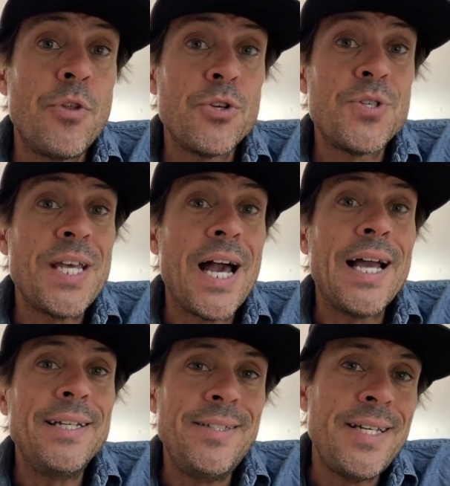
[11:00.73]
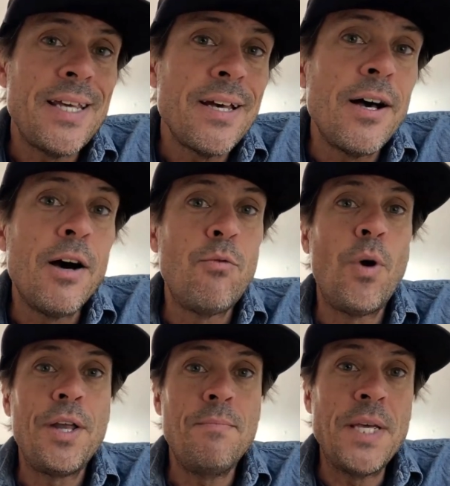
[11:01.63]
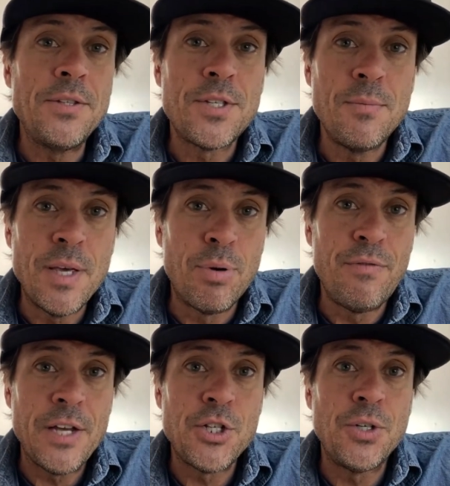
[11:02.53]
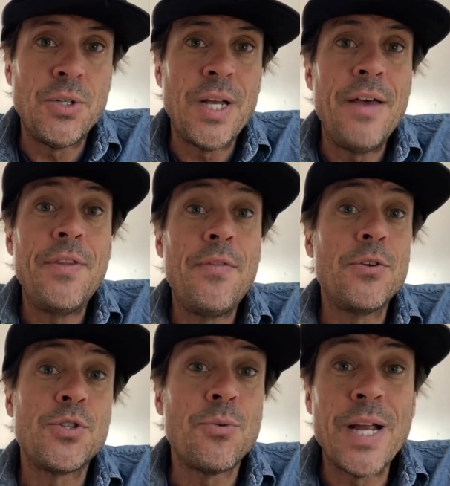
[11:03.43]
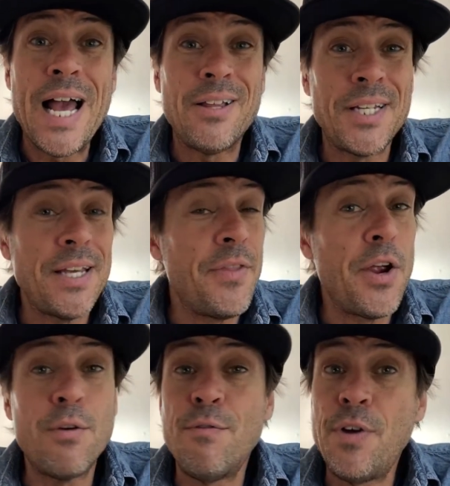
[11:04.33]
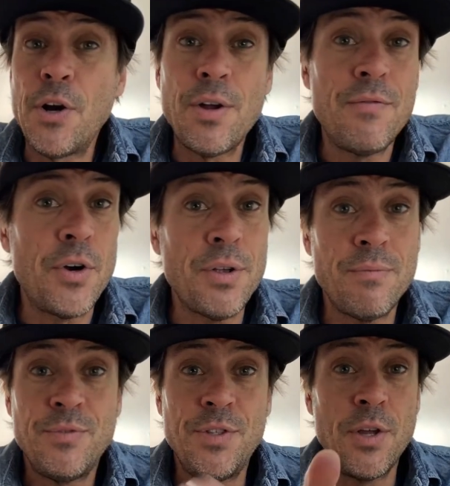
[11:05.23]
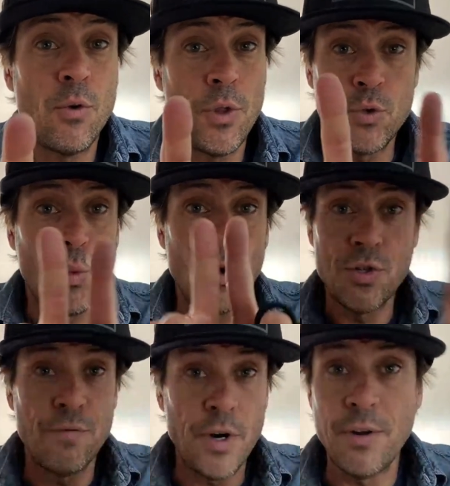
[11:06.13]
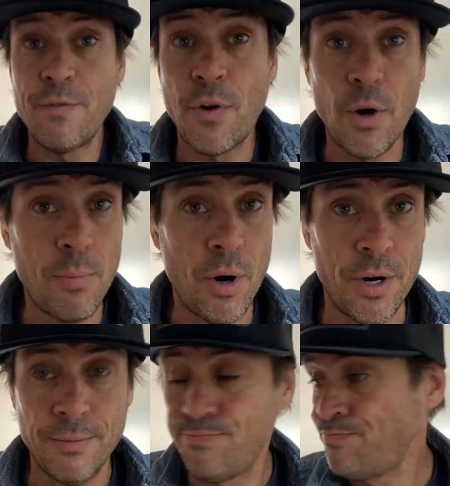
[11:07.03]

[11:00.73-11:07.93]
there's the idea of what it means to be a professional, and then there's the reality, and they are very, very, those worlds are very far apart.